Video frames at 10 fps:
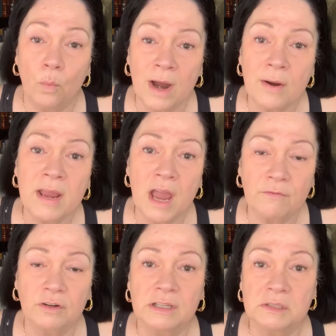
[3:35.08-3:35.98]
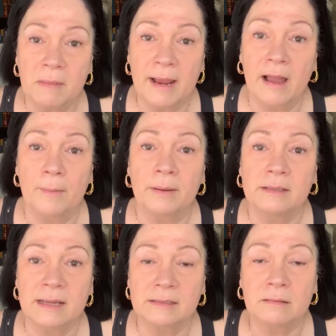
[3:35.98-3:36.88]
Wearing effortless makeup
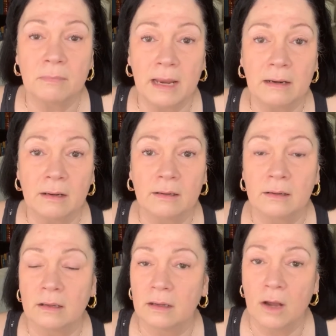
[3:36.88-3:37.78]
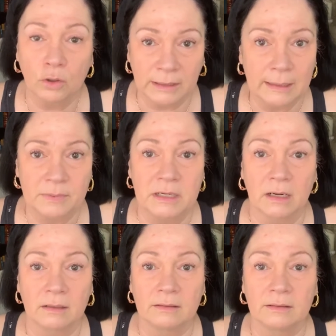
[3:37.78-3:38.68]
doesn't mean only
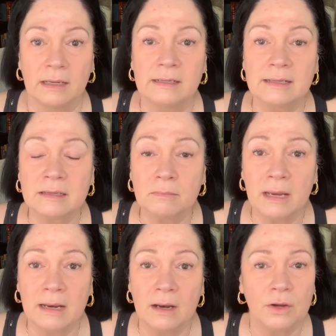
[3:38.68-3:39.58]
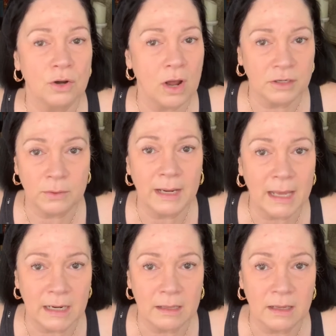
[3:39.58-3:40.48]
lipstick. It doesn't mean you're not doing
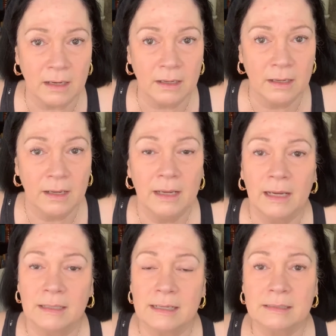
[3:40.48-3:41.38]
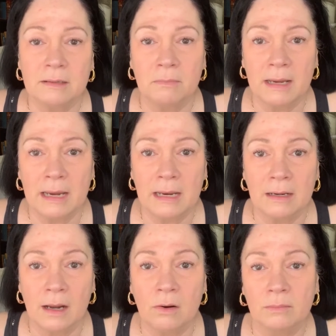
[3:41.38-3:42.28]
anything. It doesn't
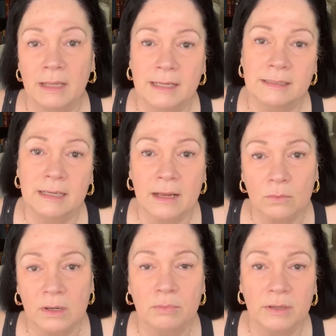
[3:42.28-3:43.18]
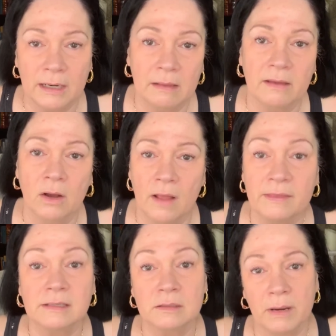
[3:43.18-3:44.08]
mean, oh, I'm lazy, I don't want to put anything on.
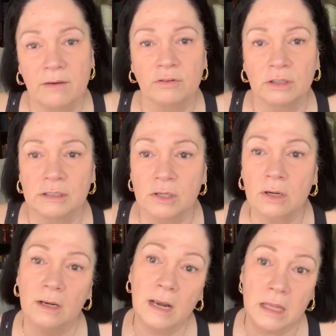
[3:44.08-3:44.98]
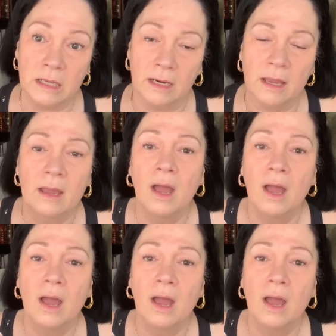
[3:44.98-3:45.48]
This is my effortless look, nothing.